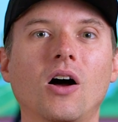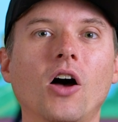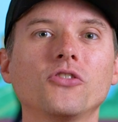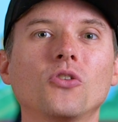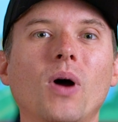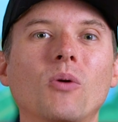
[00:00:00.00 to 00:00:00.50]

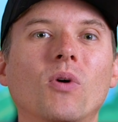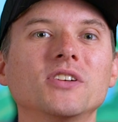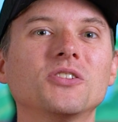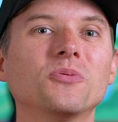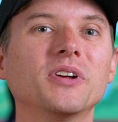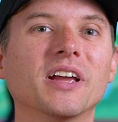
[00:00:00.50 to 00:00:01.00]
Also, I want
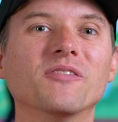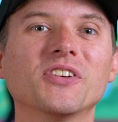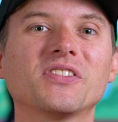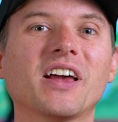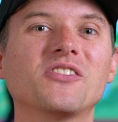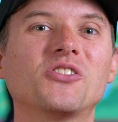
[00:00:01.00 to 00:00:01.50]
to
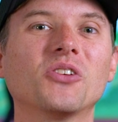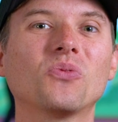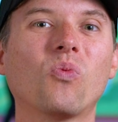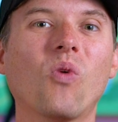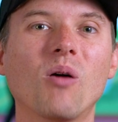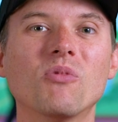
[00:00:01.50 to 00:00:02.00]
re-emphasize just
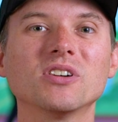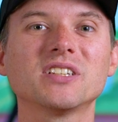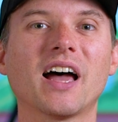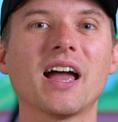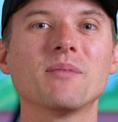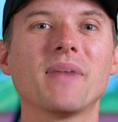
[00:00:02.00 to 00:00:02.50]
one more
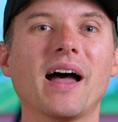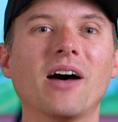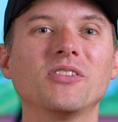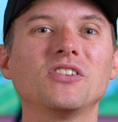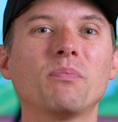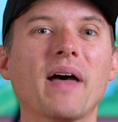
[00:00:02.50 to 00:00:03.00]
time how
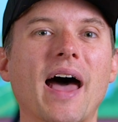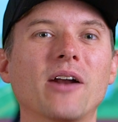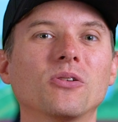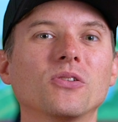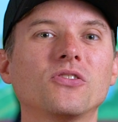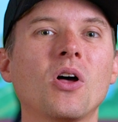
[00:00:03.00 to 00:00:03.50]
these
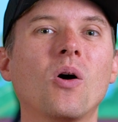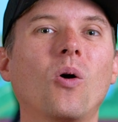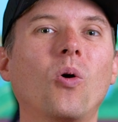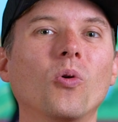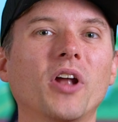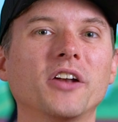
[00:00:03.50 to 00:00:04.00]
paddles
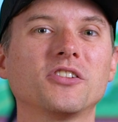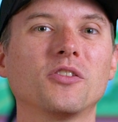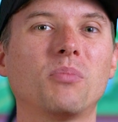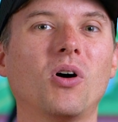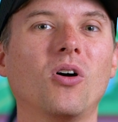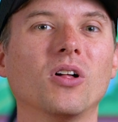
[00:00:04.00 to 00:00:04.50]
hold onto the
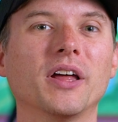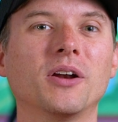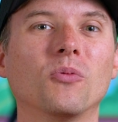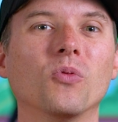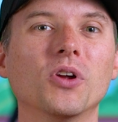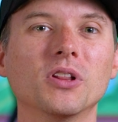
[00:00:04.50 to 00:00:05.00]
ball in a
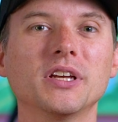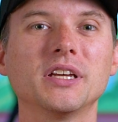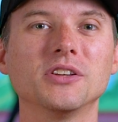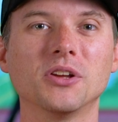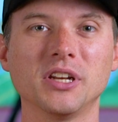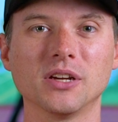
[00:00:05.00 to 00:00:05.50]
really
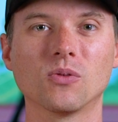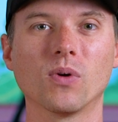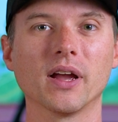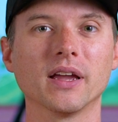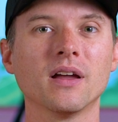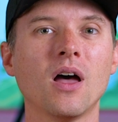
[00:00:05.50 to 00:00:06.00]
unique
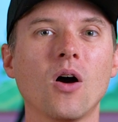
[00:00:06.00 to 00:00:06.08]
way.